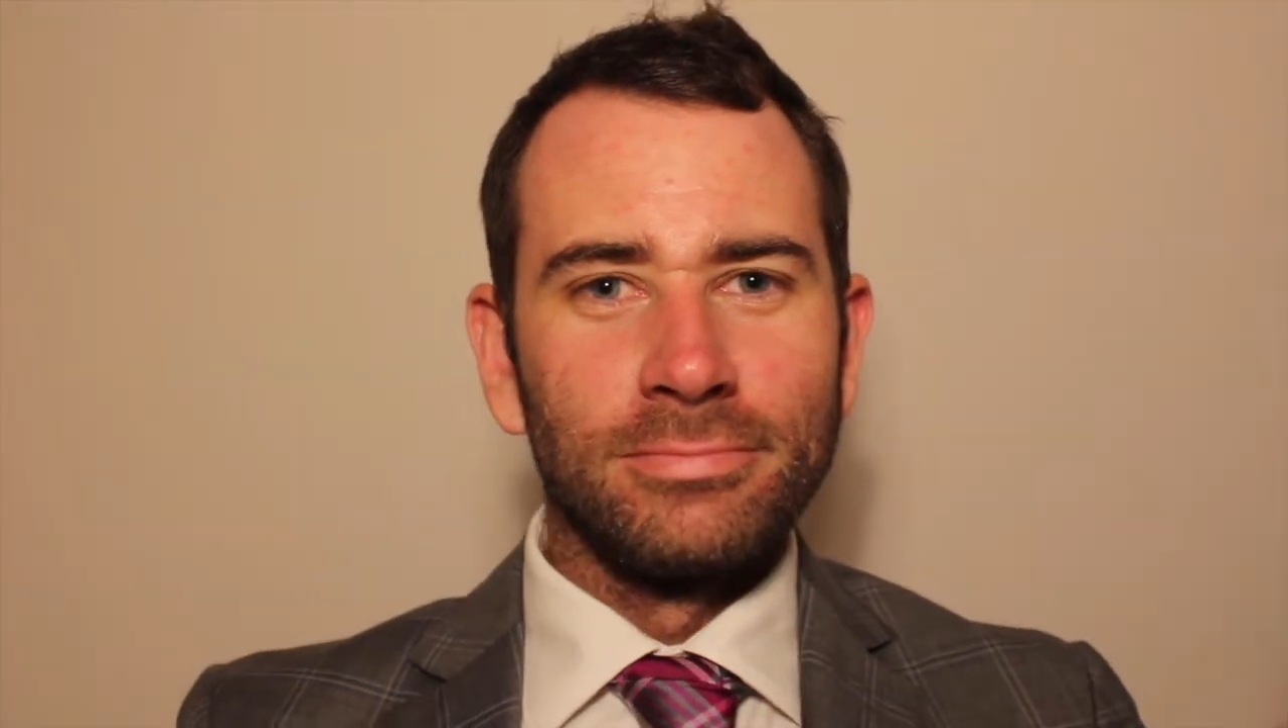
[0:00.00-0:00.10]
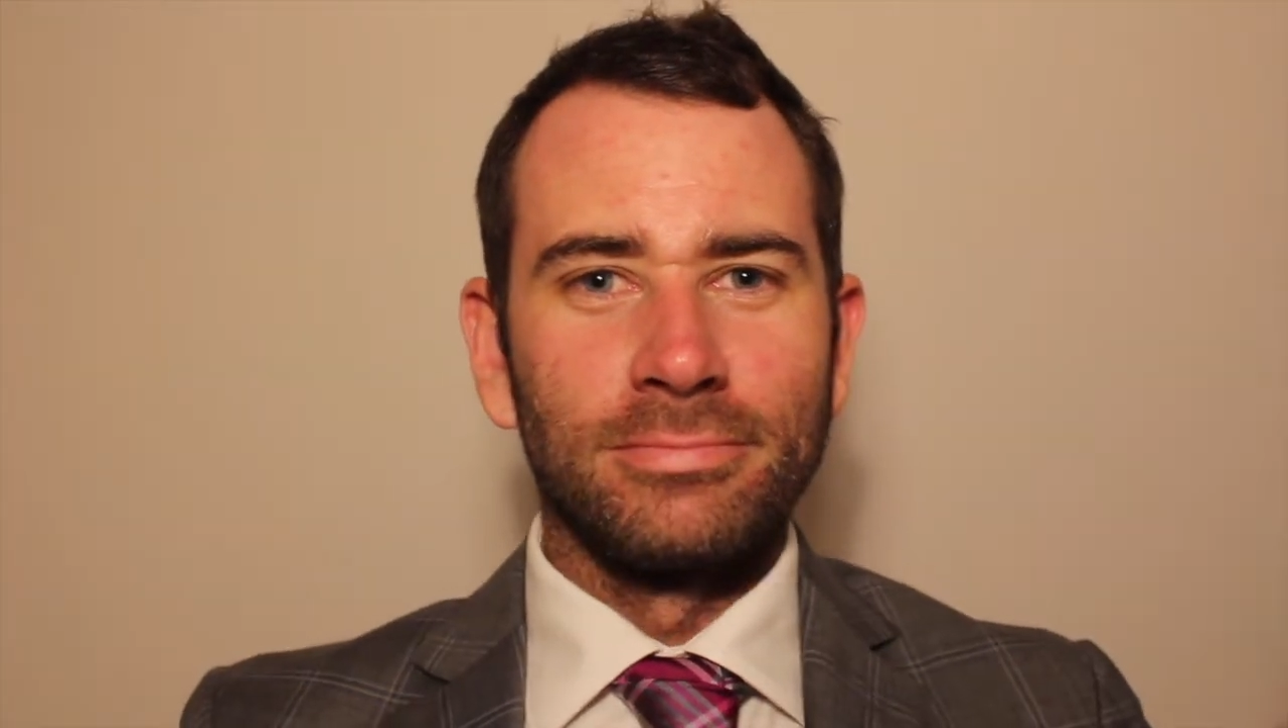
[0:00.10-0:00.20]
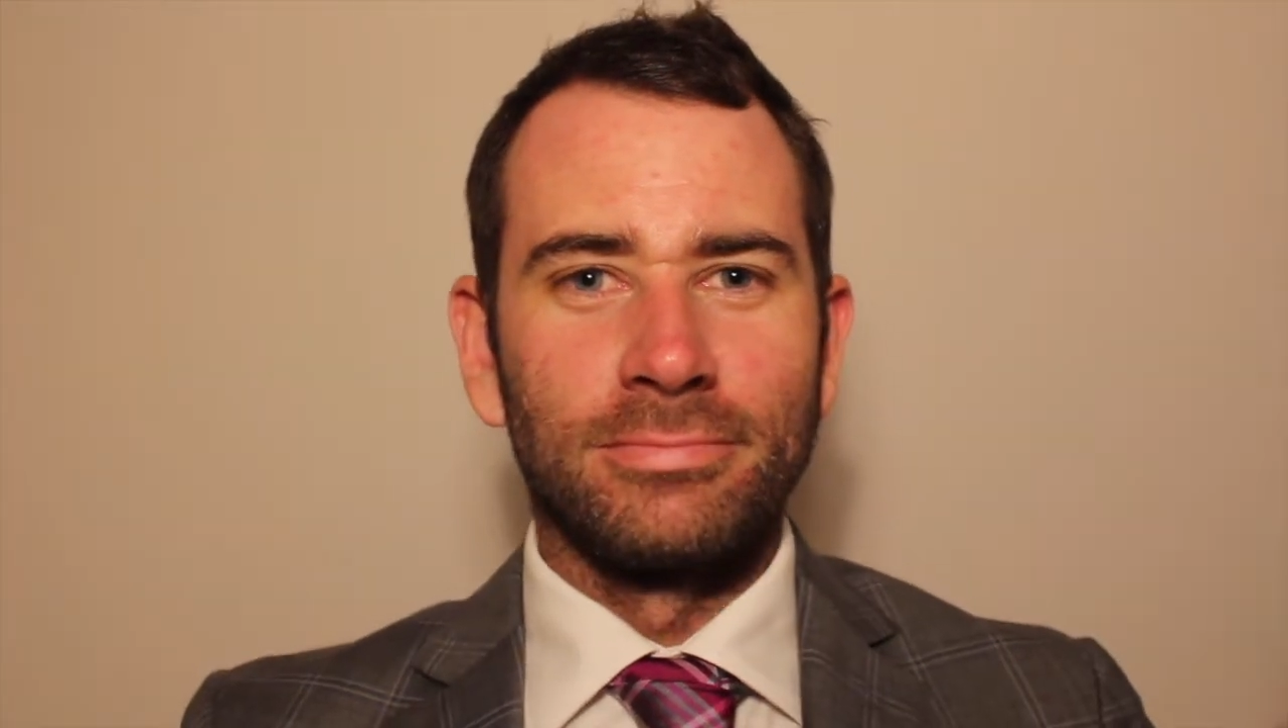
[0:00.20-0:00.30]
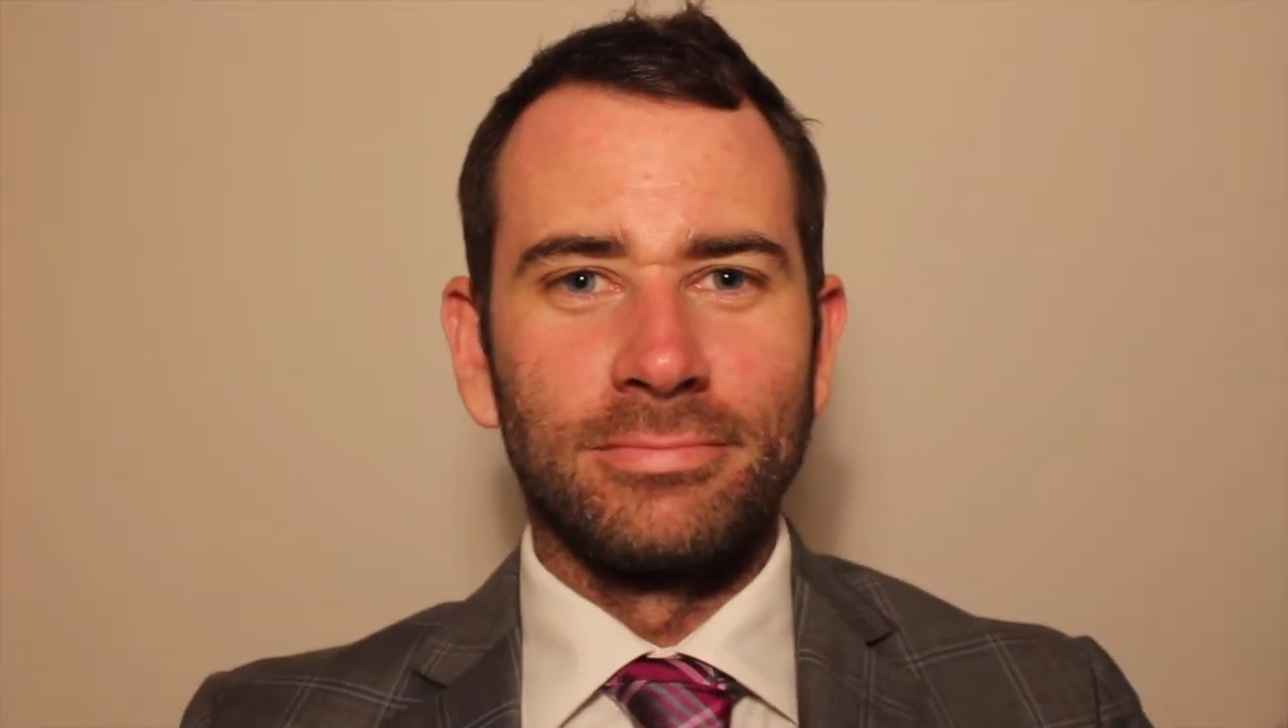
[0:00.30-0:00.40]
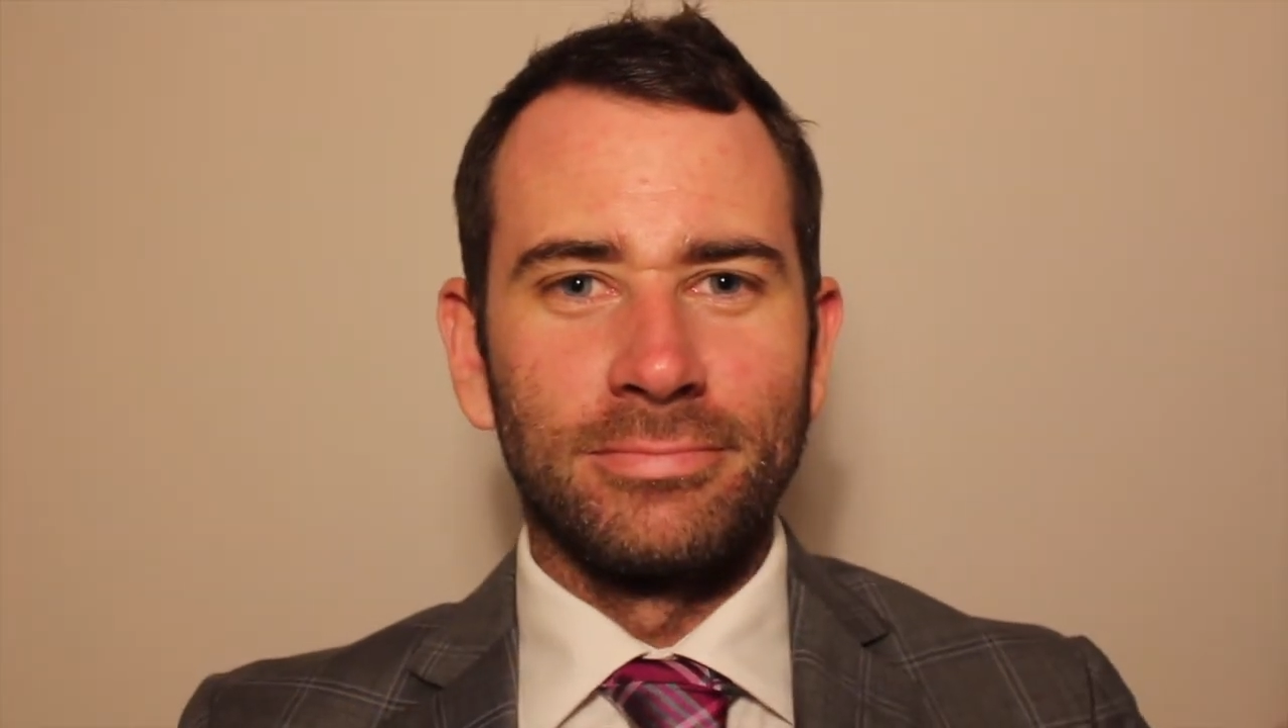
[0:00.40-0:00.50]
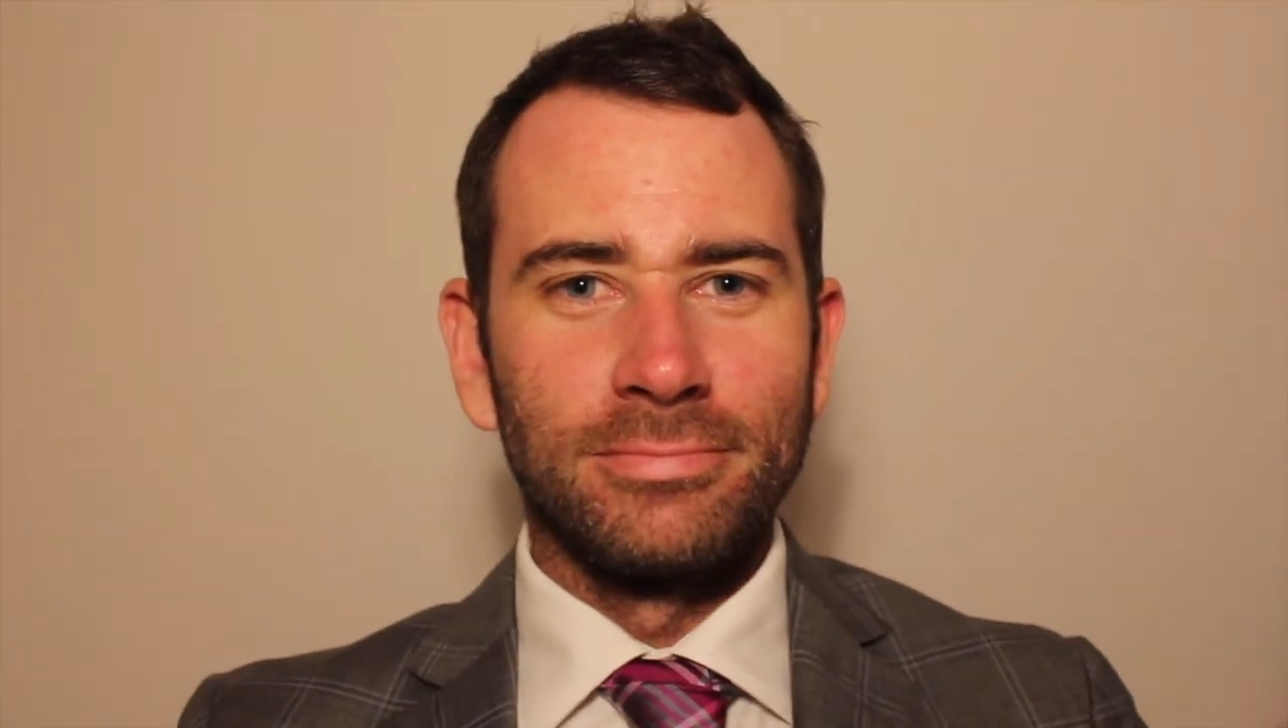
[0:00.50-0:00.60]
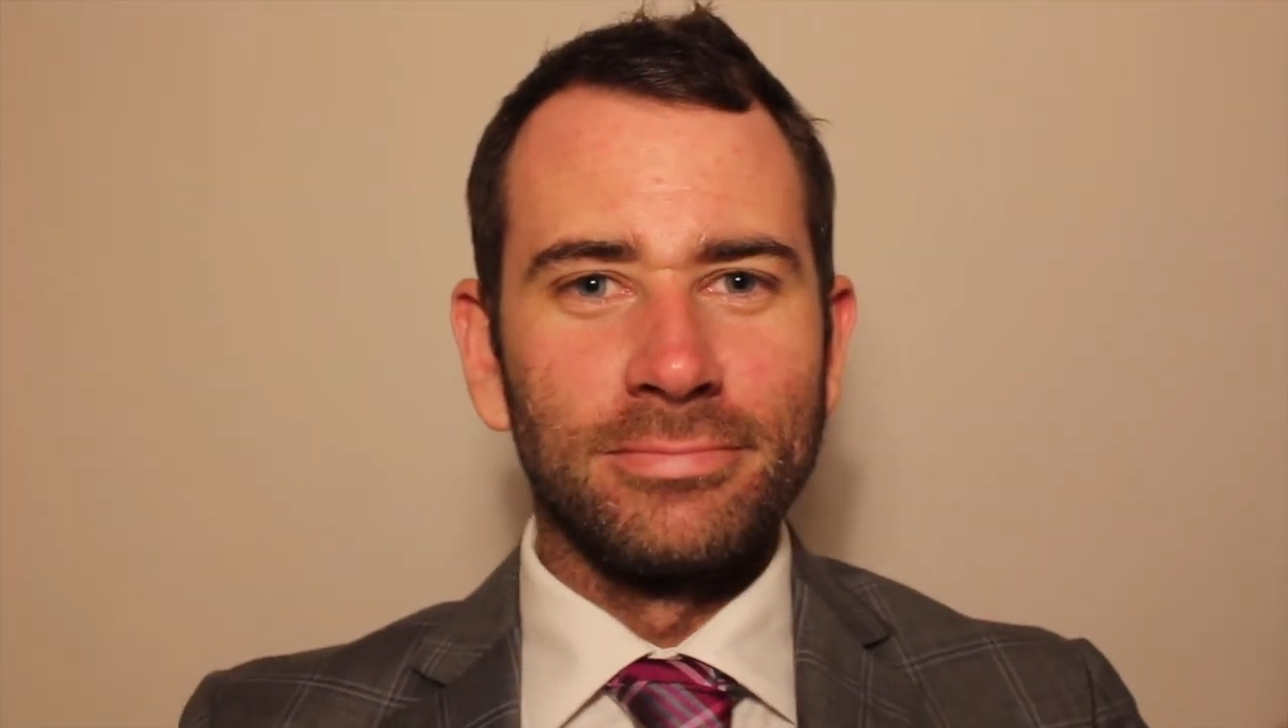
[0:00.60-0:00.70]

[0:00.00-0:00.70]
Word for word: about